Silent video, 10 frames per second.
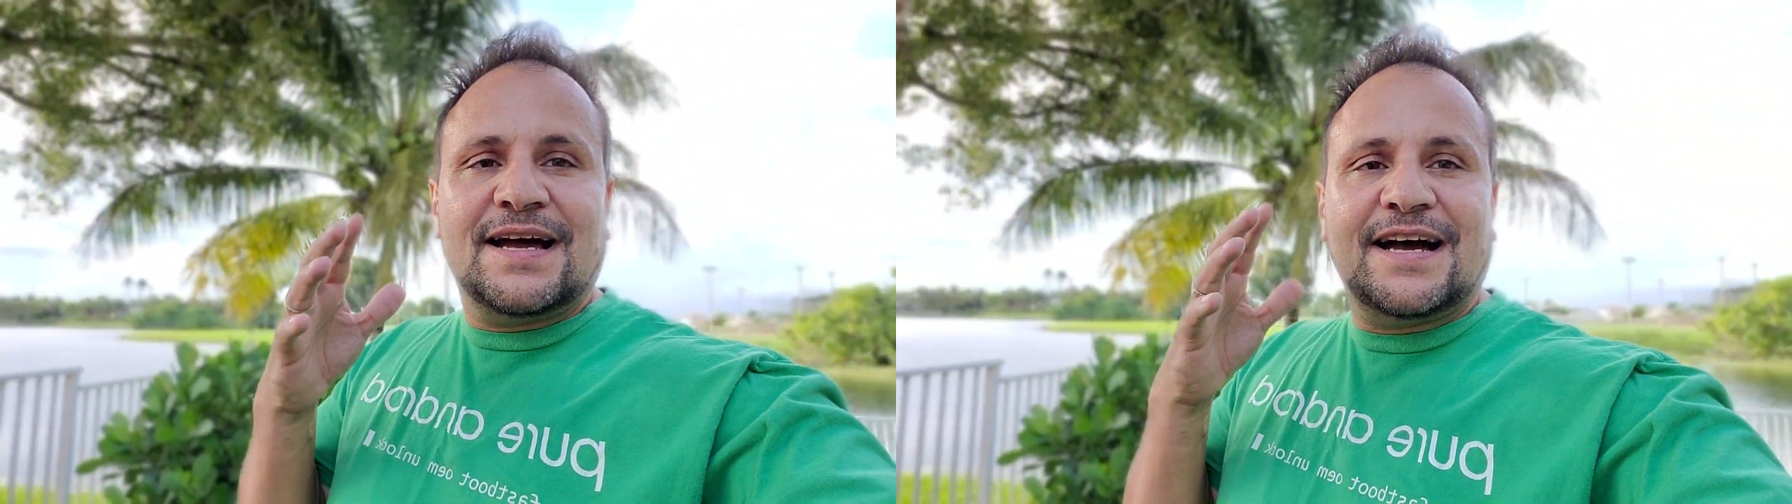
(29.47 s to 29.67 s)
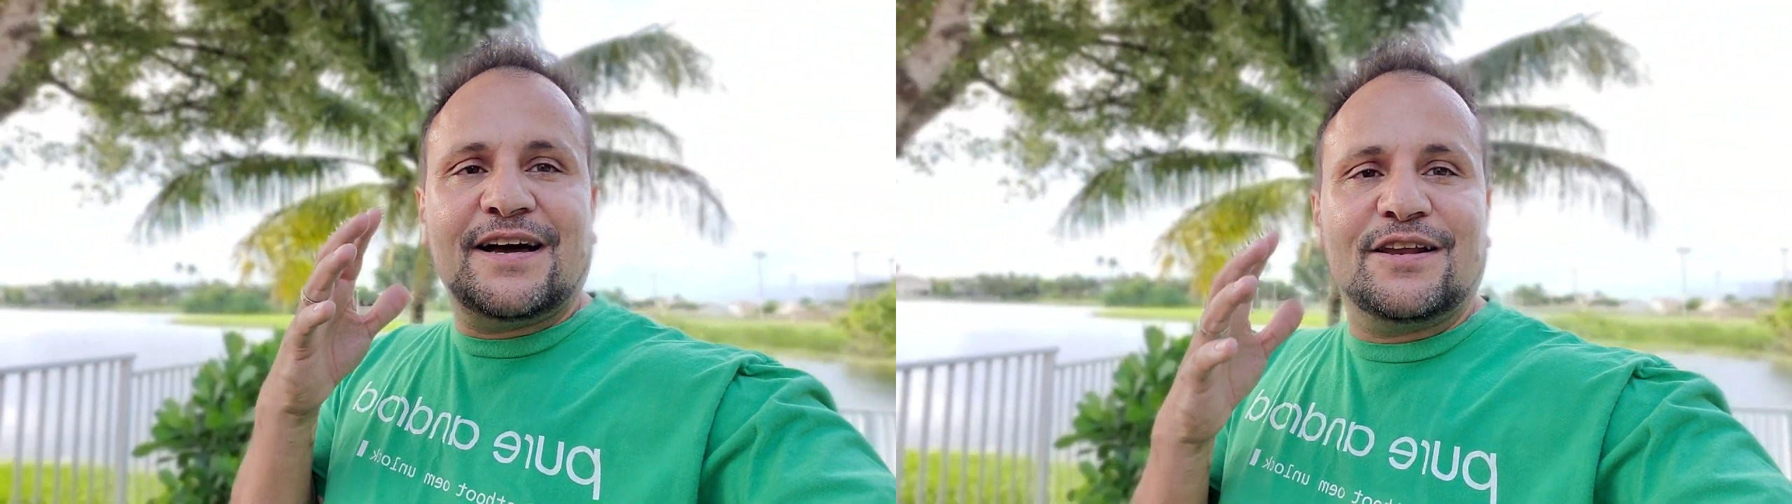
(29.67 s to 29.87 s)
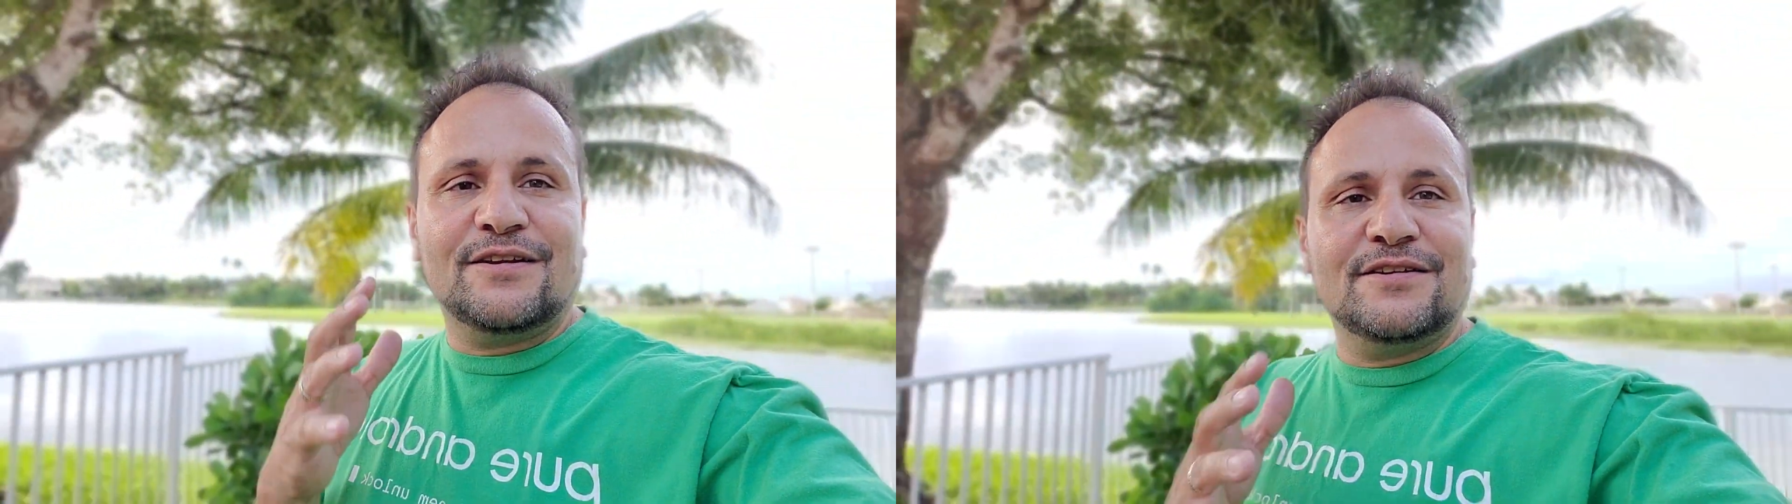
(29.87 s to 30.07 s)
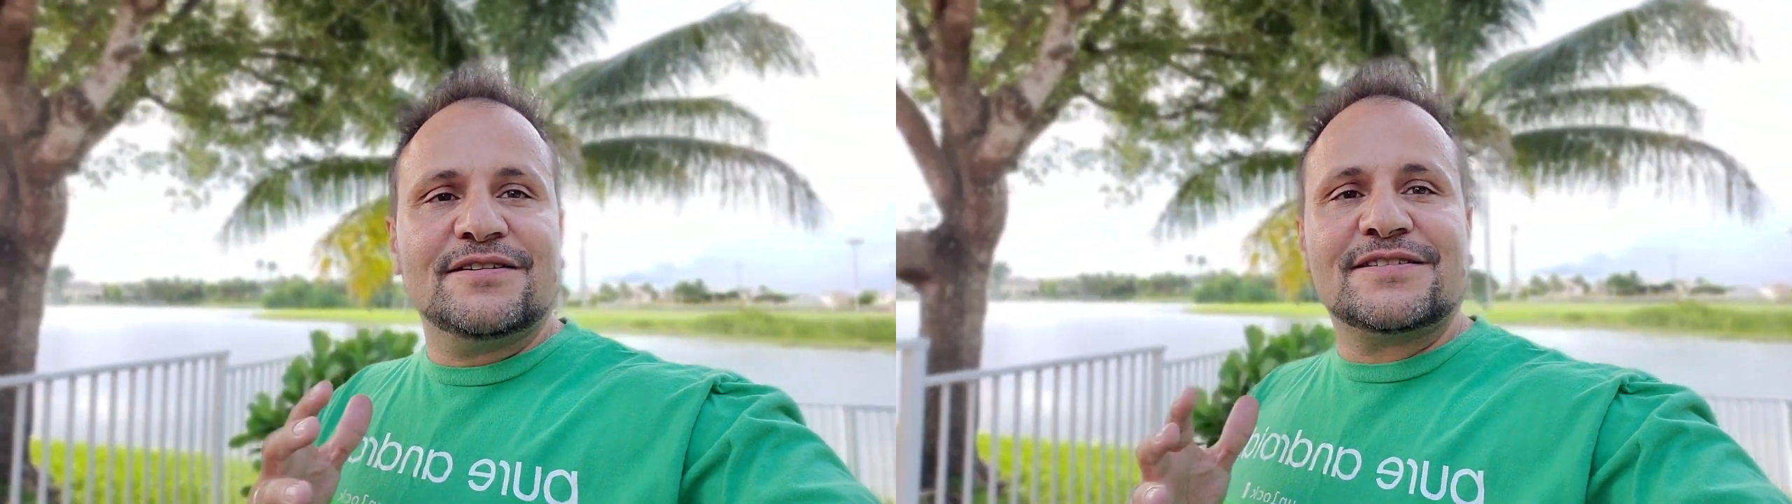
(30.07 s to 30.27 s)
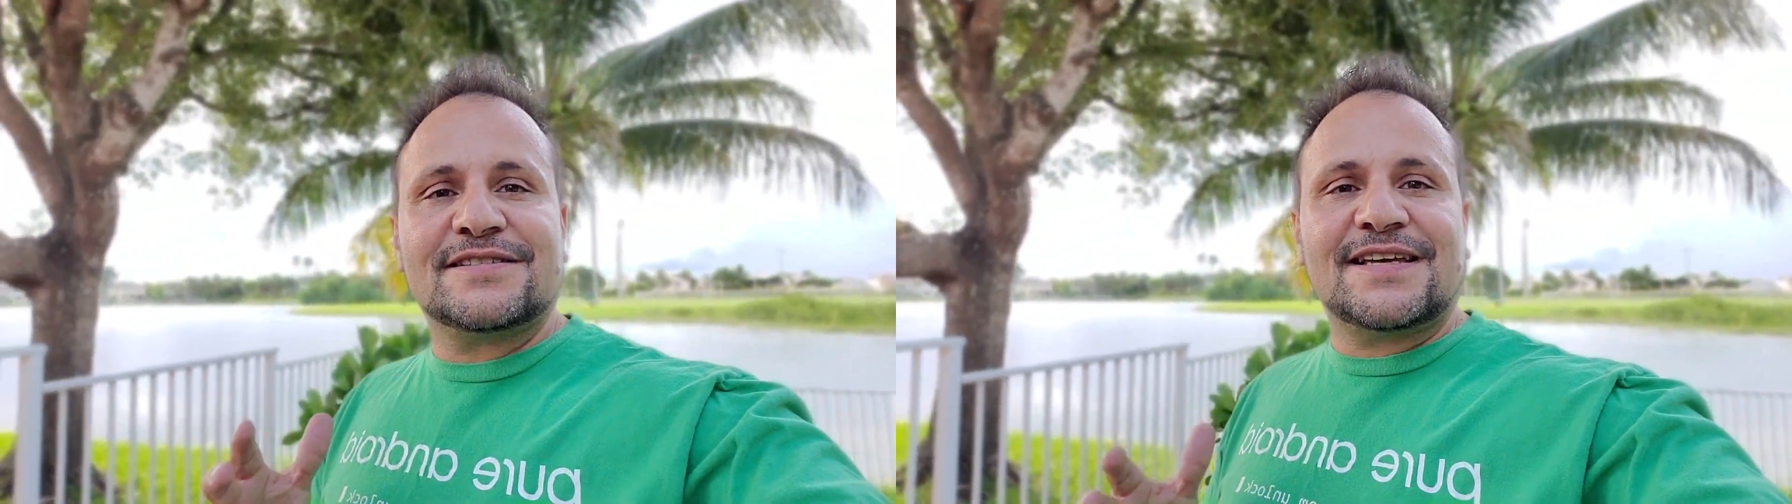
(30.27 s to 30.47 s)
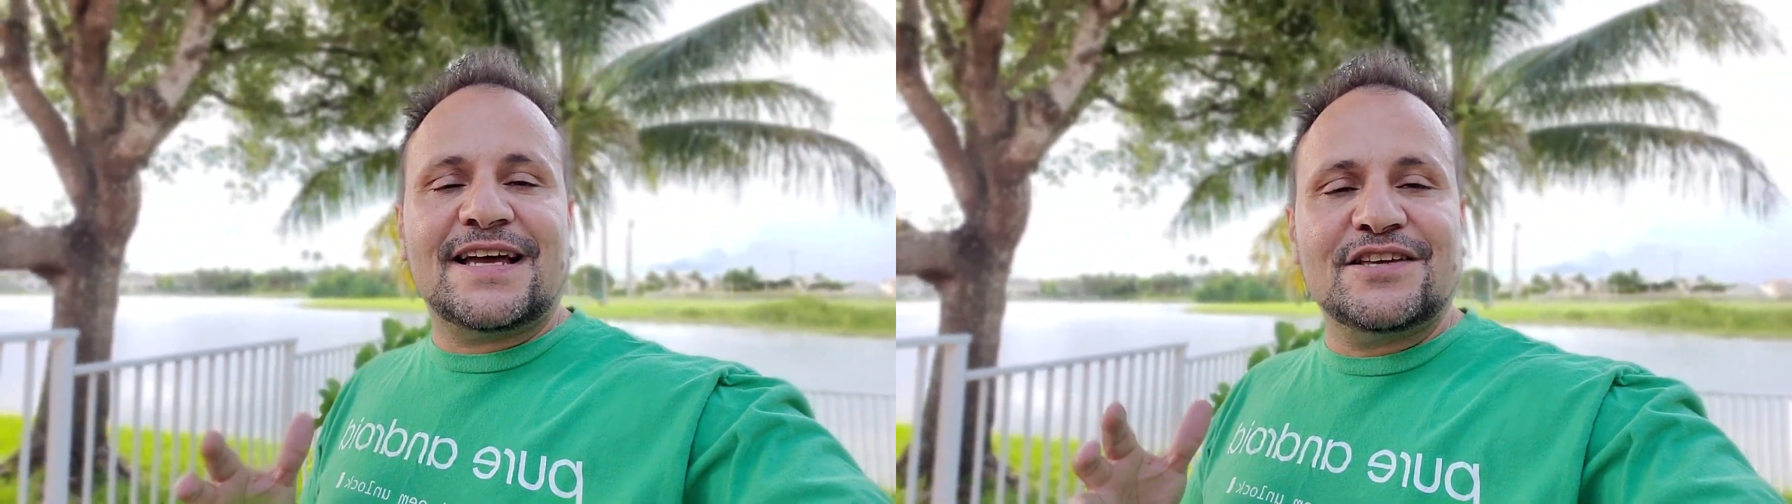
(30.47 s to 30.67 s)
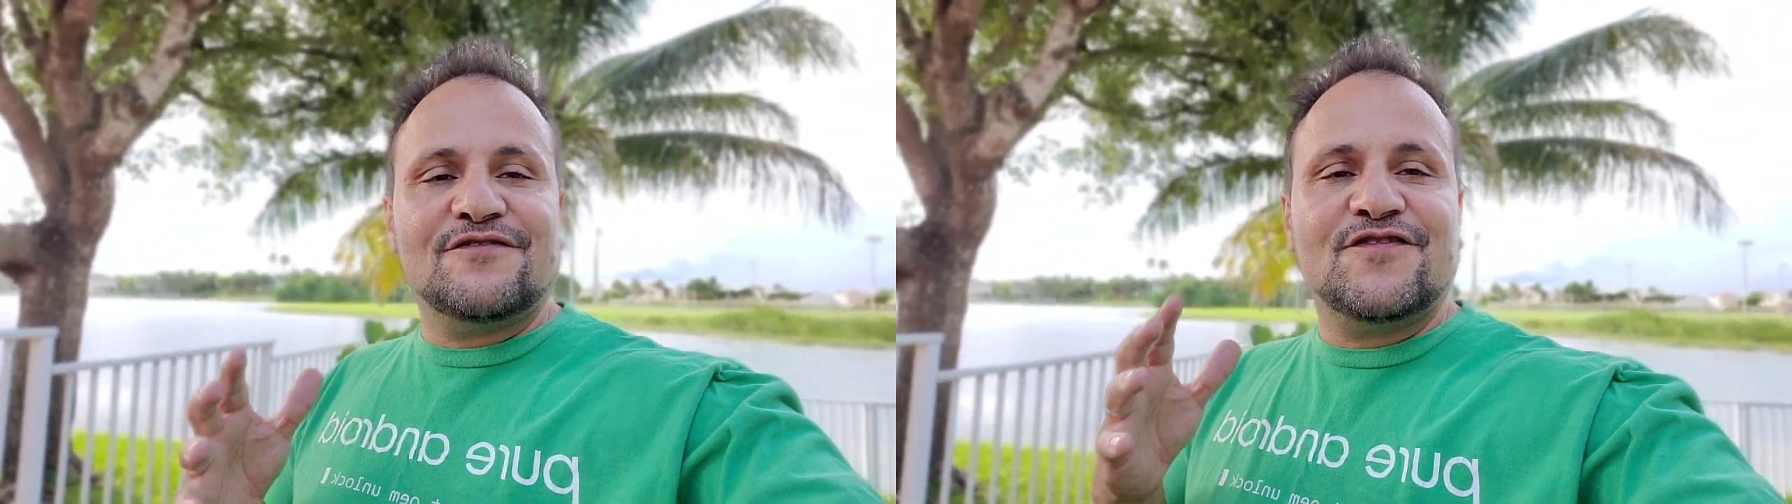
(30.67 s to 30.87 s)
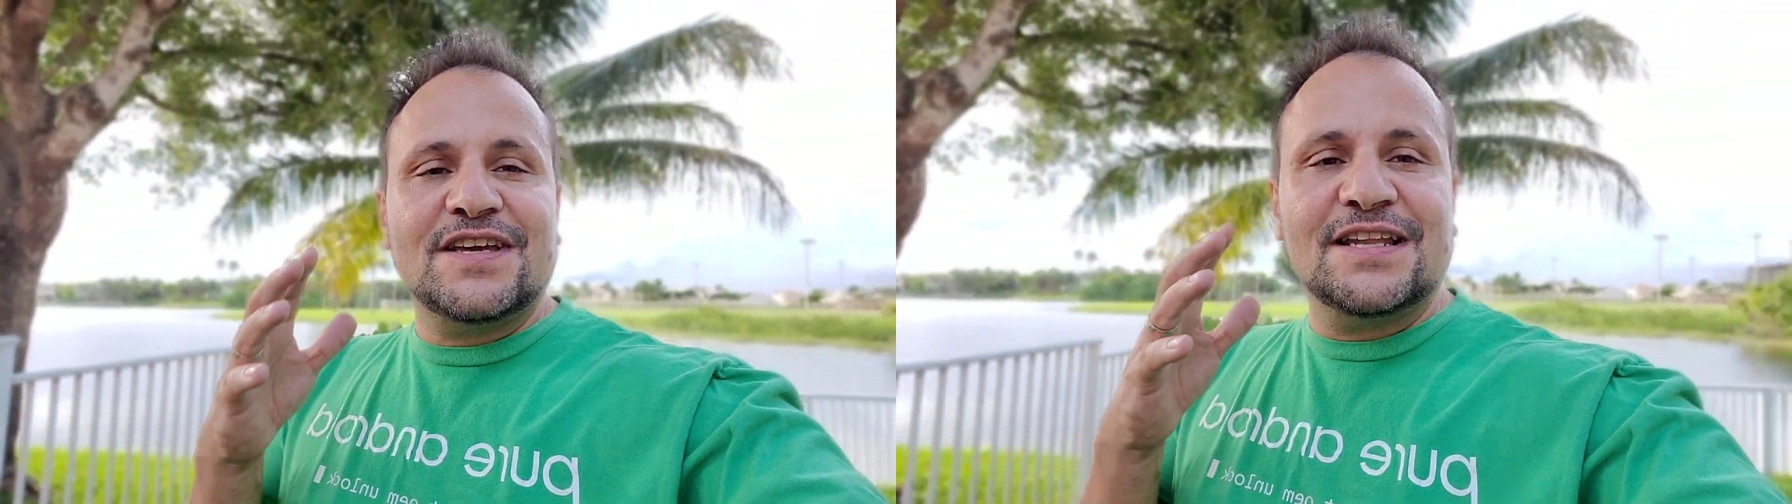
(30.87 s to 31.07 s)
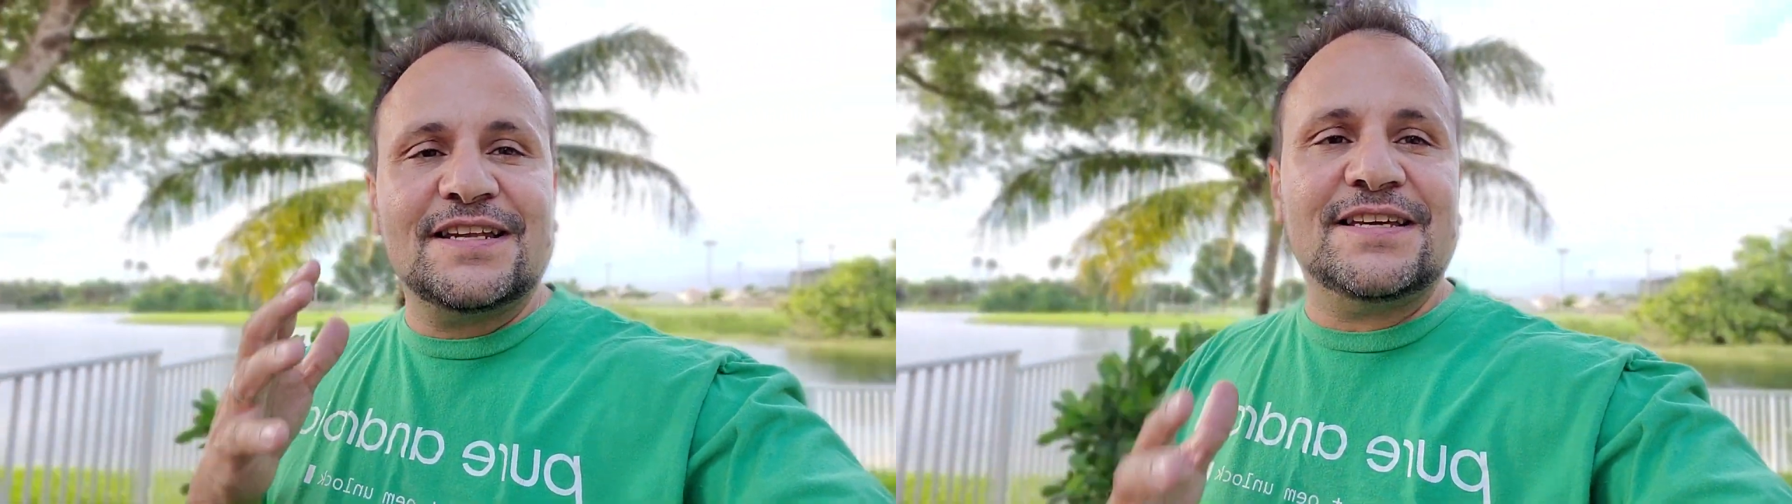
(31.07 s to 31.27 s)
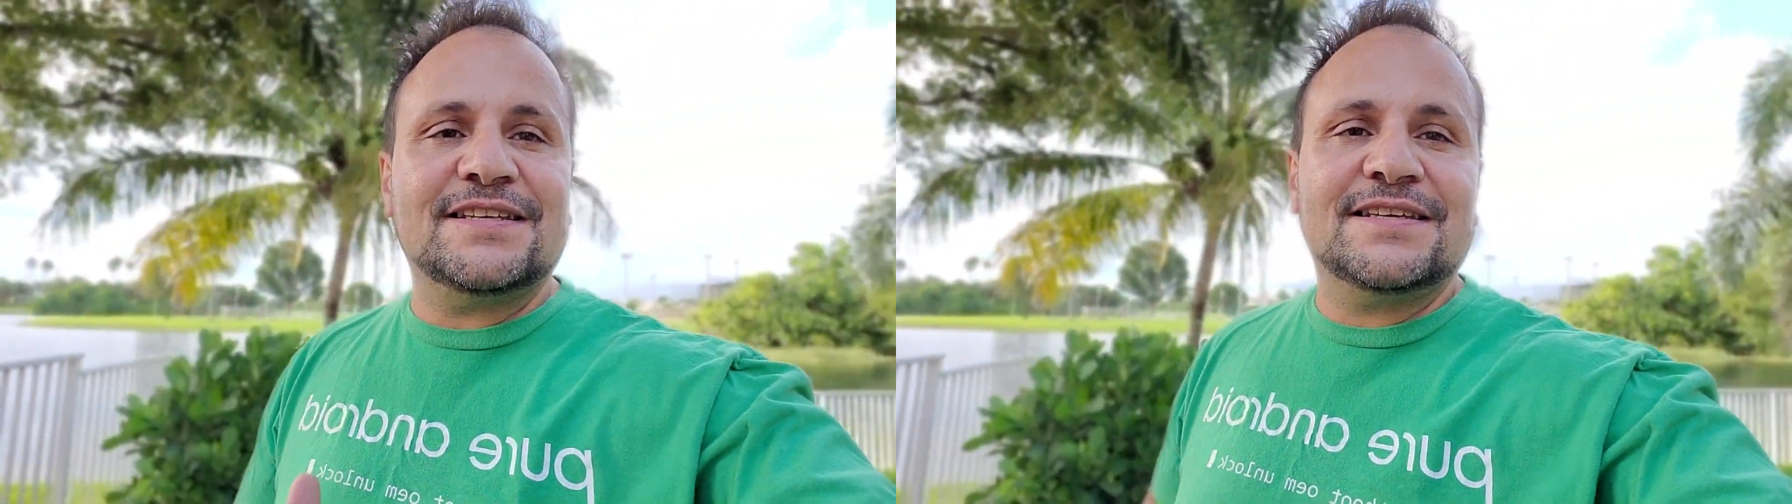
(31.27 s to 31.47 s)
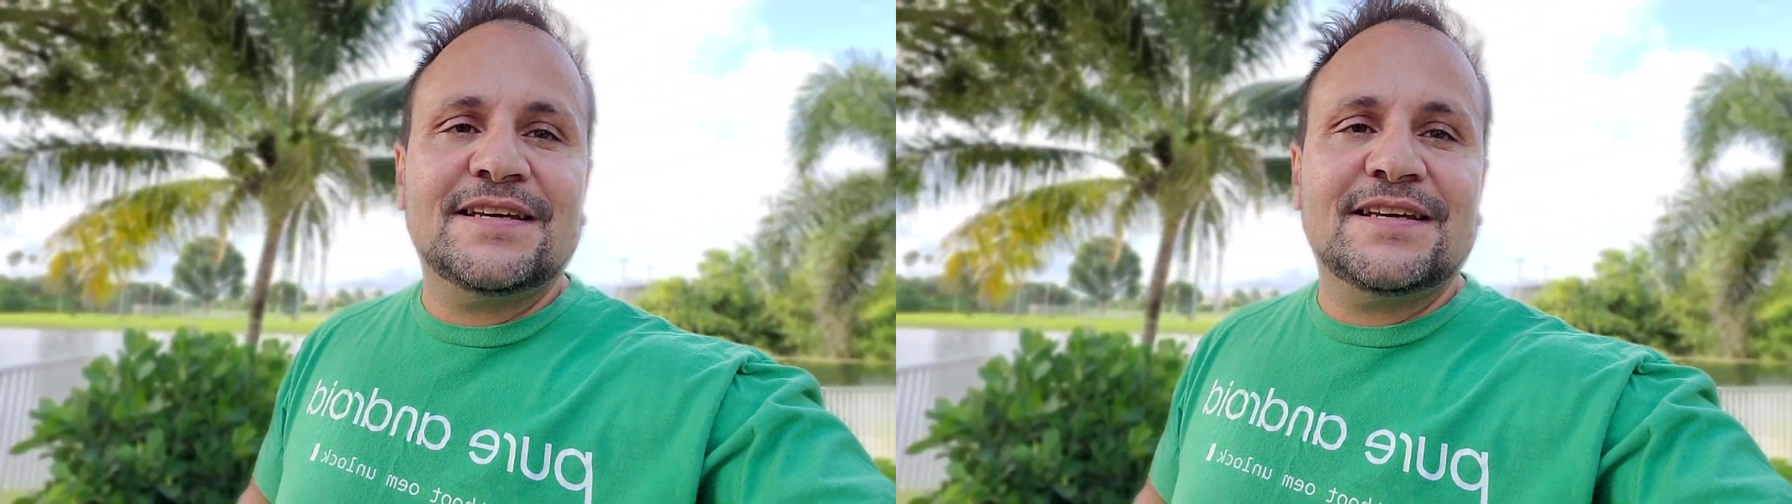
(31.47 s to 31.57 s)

how it looks, how you feeling it.